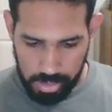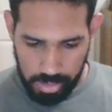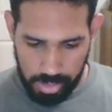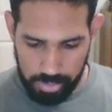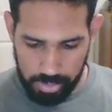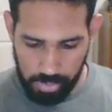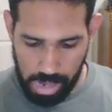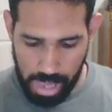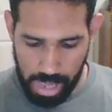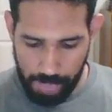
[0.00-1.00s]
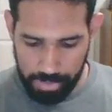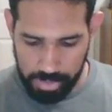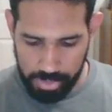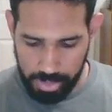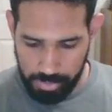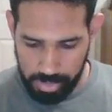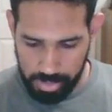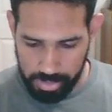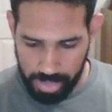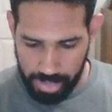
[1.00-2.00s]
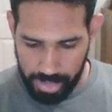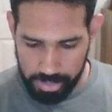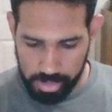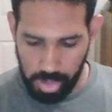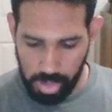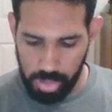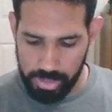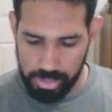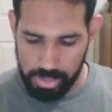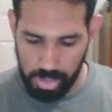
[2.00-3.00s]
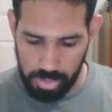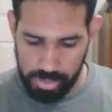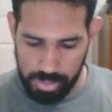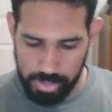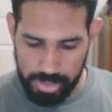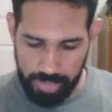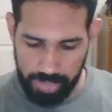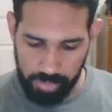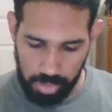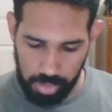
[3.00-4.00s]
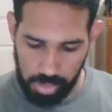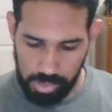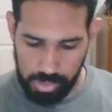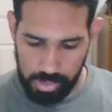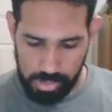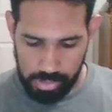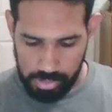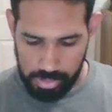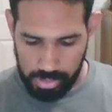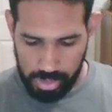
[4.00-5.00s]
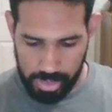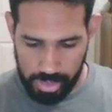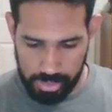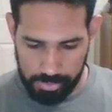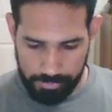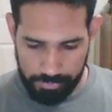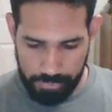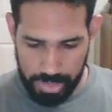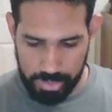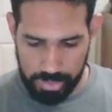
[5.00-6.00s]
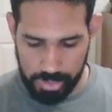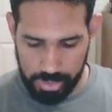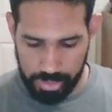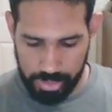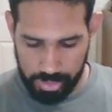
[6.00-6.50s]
and what happened to him, and that he sold his soul to the devil. And basically,